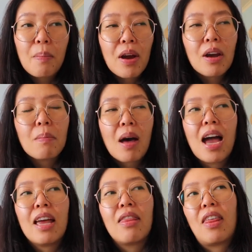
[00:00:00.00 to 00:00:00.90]
Bearing in
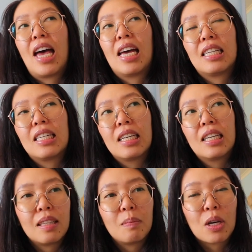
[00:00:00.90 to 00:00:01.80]
mind that
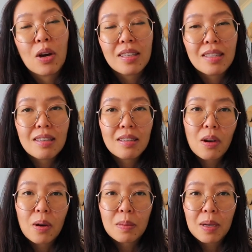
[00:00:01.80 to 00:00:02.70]
because this is
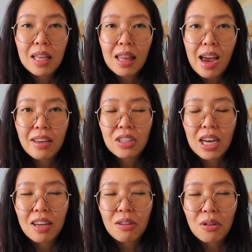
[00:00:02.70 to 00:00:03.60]
going to be a lined
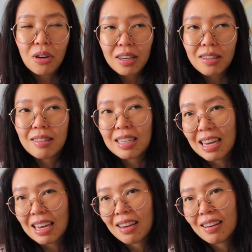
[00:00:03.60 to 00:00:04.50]
jacket, you're not going to
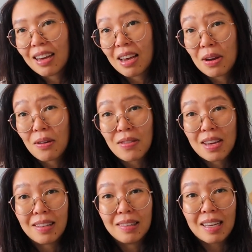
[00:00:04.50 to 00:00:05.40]
see any of
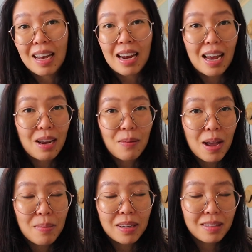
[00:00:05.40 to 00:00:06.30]
the inside
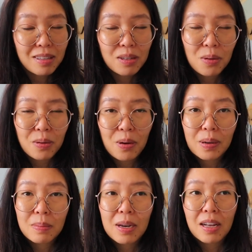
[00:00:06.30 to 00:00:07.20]
anyway because it's all
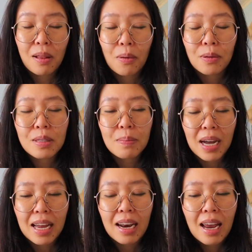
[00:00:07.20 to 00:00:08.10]
going to be enclosed,
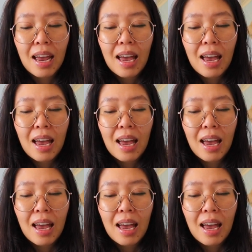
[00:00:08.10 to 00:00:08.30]
but